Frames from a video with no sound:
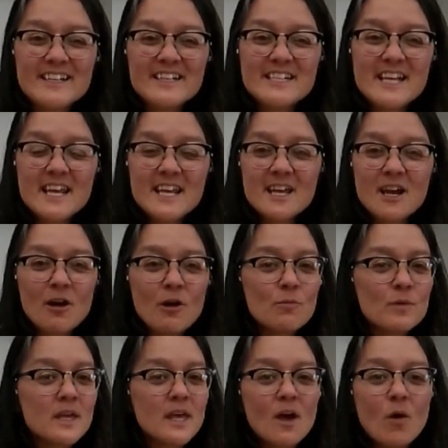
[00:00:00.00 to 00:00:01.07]
Take care, and
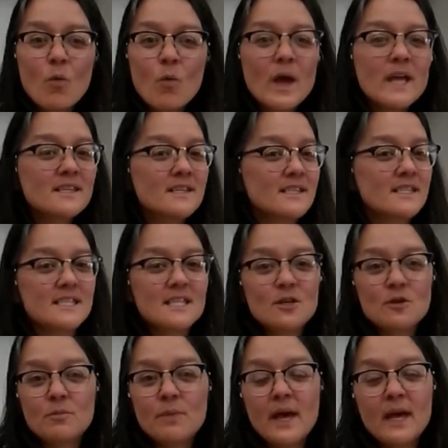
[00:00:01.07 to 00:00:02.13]
we can't wait to see
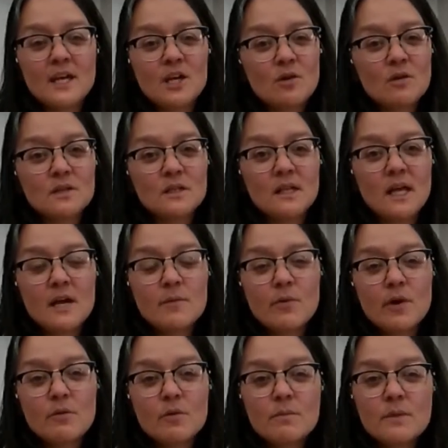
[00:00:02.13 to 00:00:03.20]
you back here in the
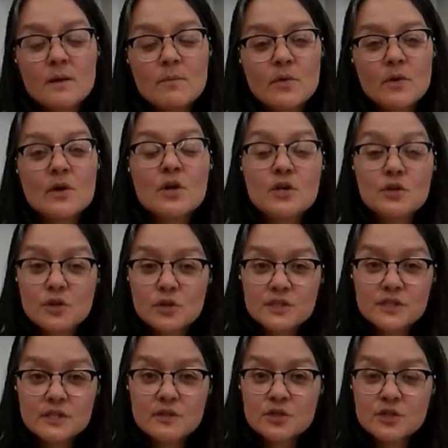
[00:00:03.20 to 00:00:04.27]
library. Remember, you can
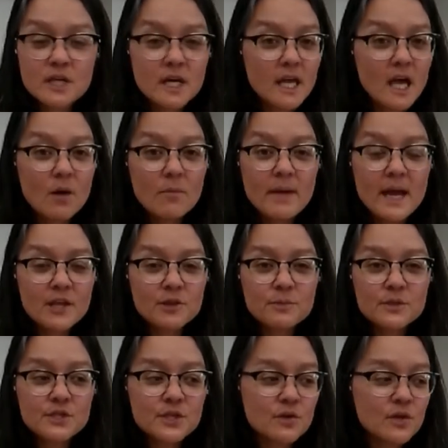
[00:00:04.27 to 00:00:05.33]
still check out math
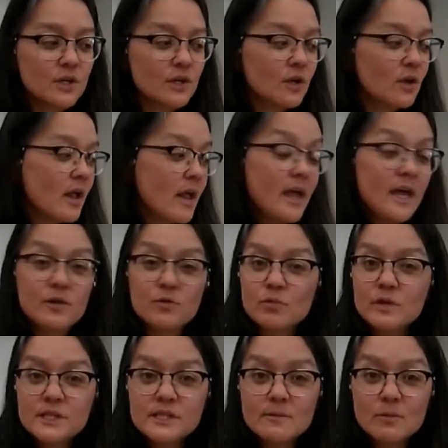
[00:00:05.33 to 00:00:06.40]
material and
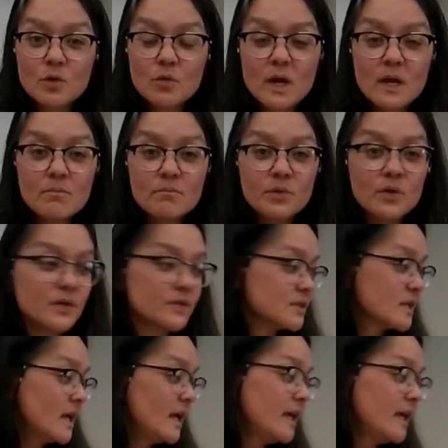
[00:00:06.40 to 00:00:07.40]
read some great books.